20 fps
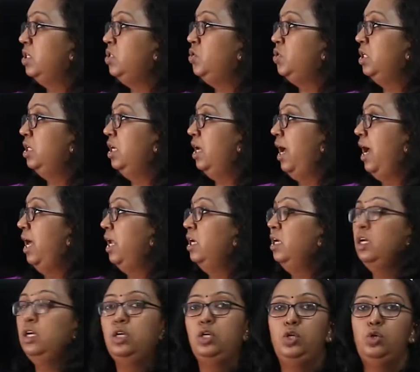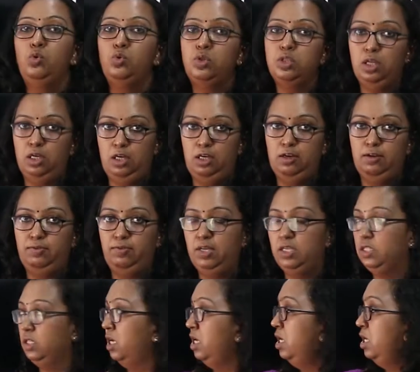engine, and user
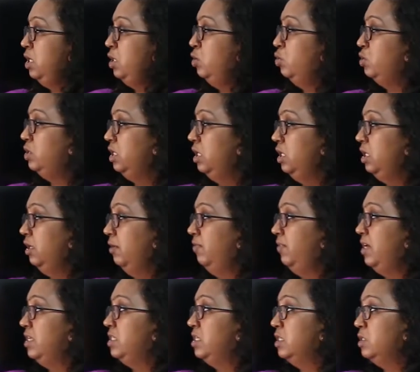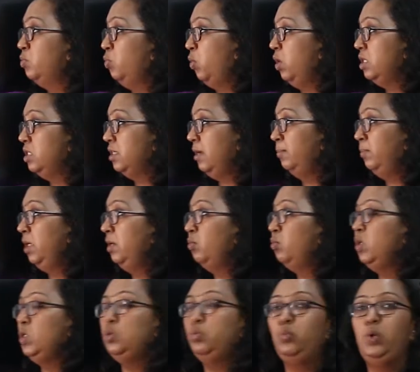interface. User interface is something
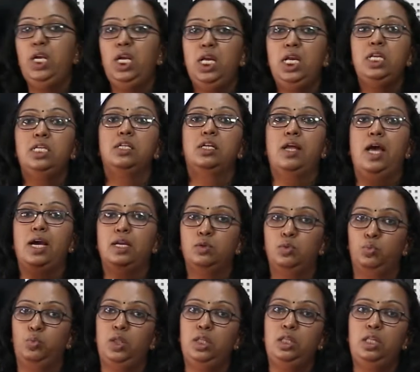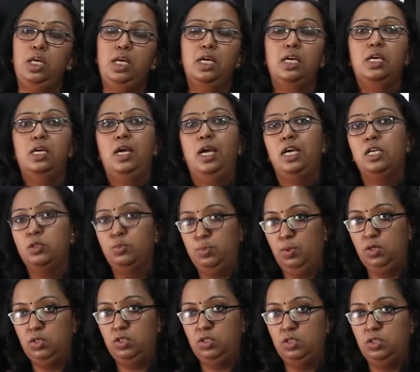which we interact with the
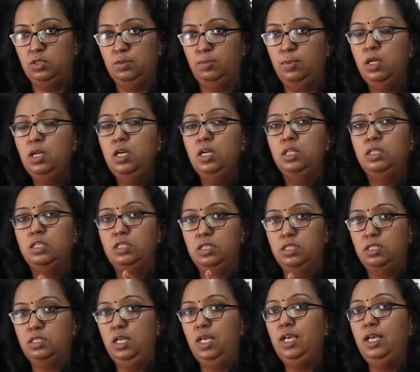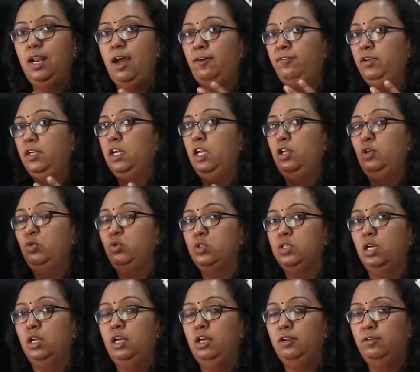expert system. This is the graphical
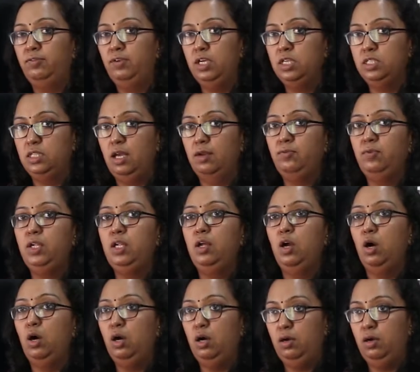user interface that we